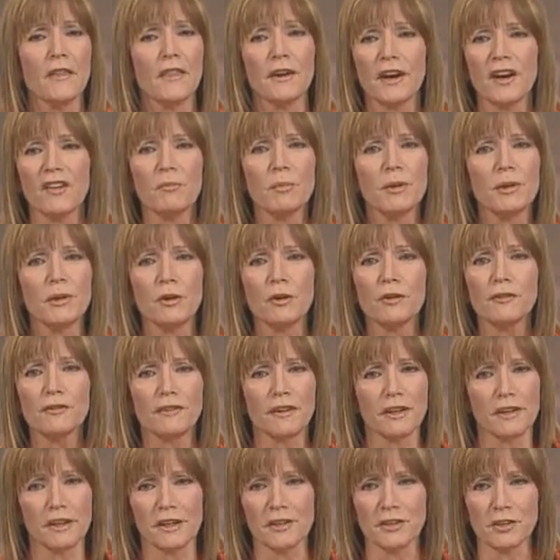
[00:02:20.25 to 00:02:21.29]
there have been no
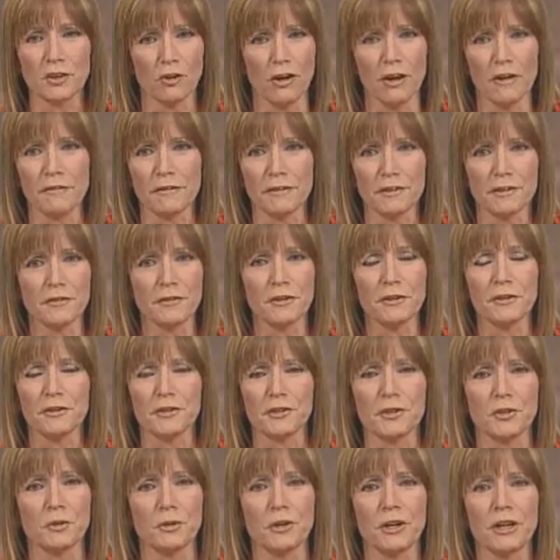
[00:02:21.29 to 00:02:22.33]
financial offers for
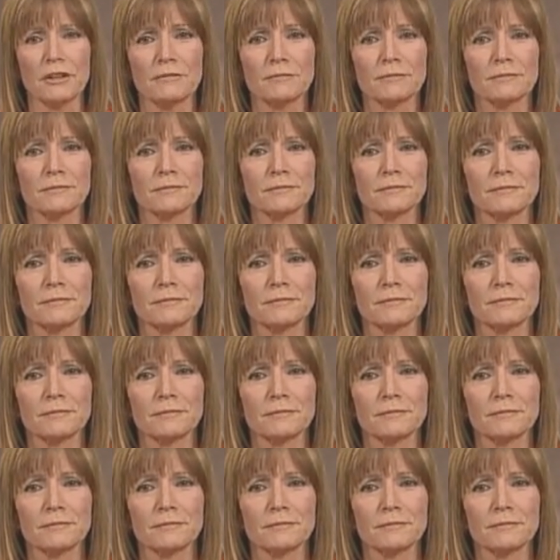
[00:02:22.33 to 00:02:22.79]
her story.